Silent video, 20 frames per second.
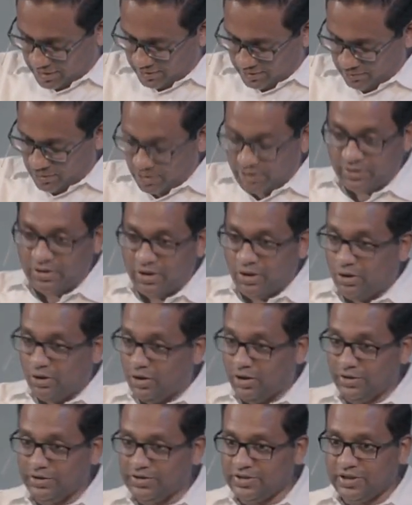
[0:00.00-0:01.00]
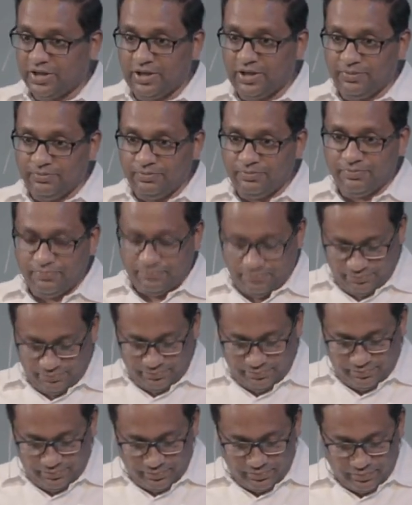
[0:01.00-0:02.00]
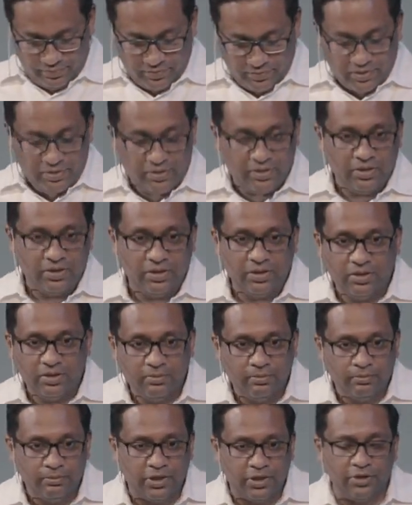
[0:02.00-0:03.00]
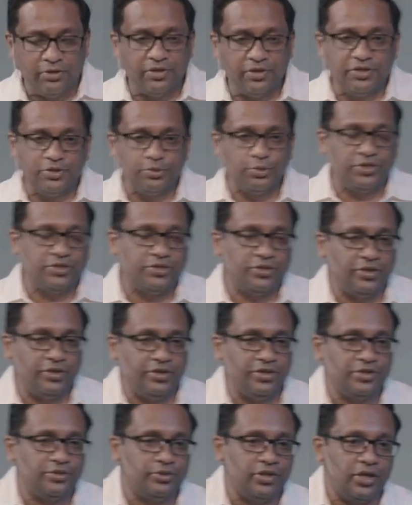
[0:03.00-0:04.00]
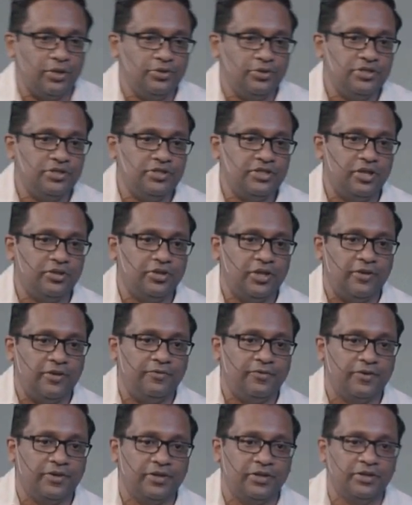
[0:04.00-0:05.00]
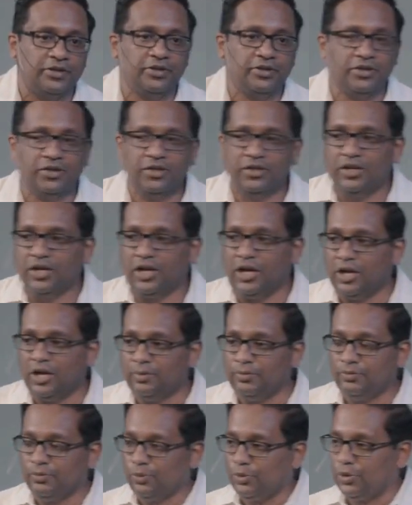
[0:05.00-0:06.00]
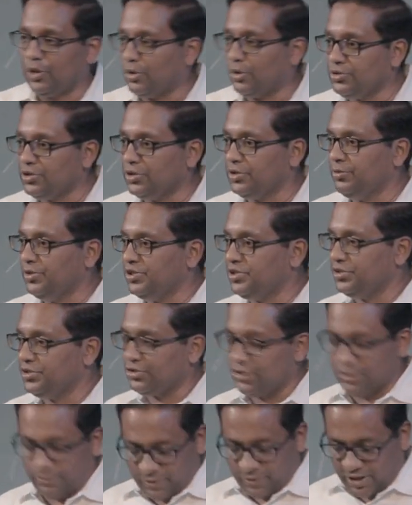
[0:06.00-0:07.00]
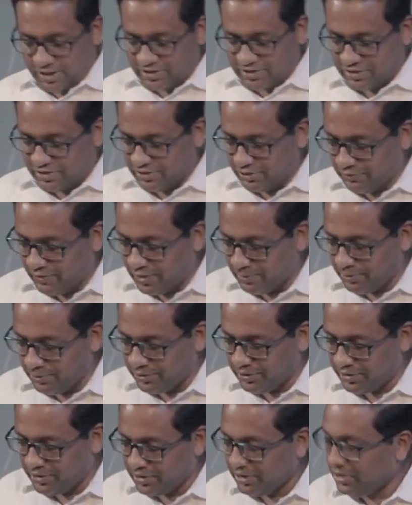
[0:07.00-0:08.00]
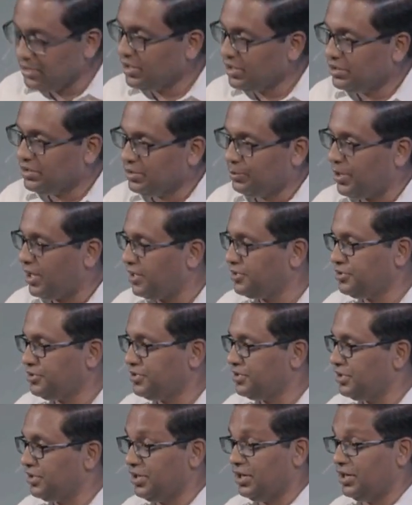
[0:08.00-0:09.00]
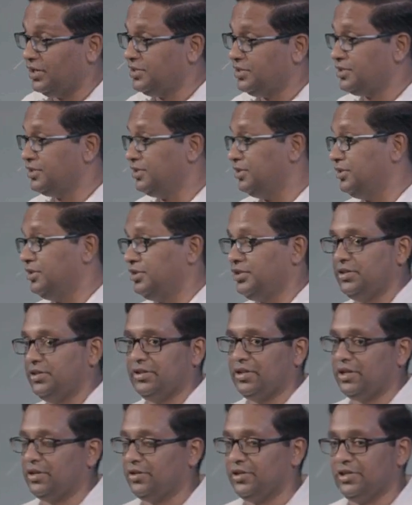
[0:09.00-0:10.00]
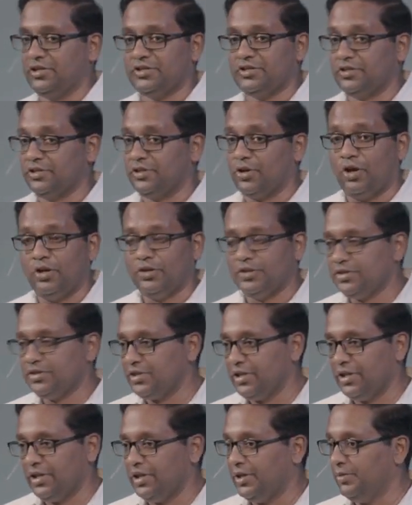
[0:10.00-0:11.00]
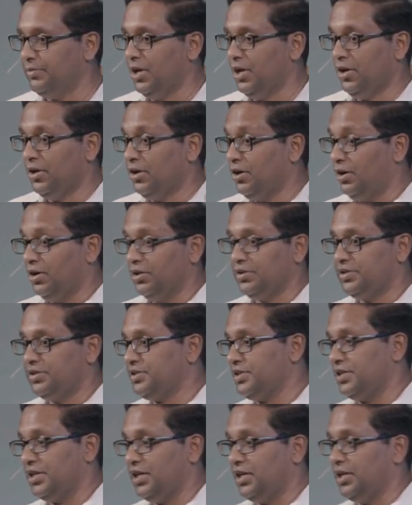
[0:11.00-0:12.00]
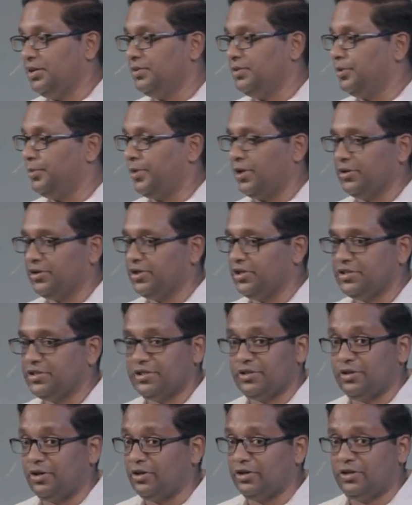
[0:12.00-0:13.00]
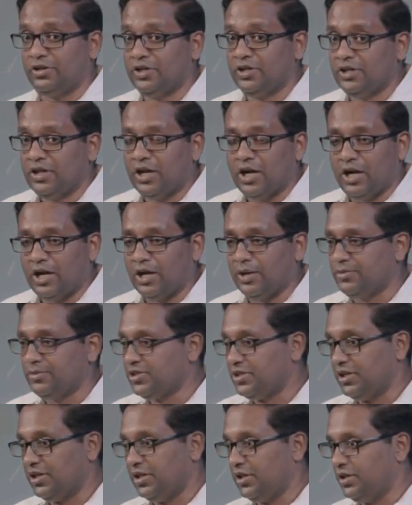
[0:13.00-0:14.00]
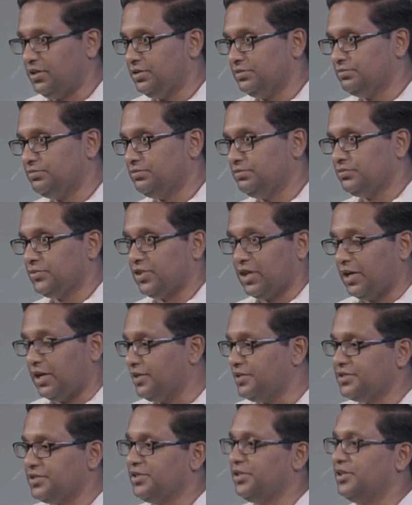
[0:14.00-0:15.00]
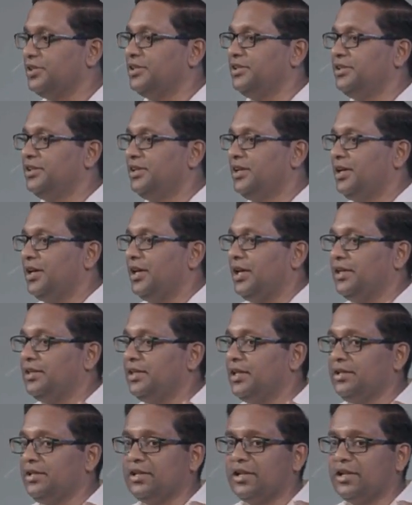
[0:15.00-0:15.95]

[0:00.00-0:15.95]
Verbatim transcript: But I heard a twist on this when I was in South Africa. Um, when I was on the missions trip last November, the pastor said, God is good, and the congregation all the time, all the time, and the congregation all, um, said, God is good. And then the congregation ended with saying, I'm a witness.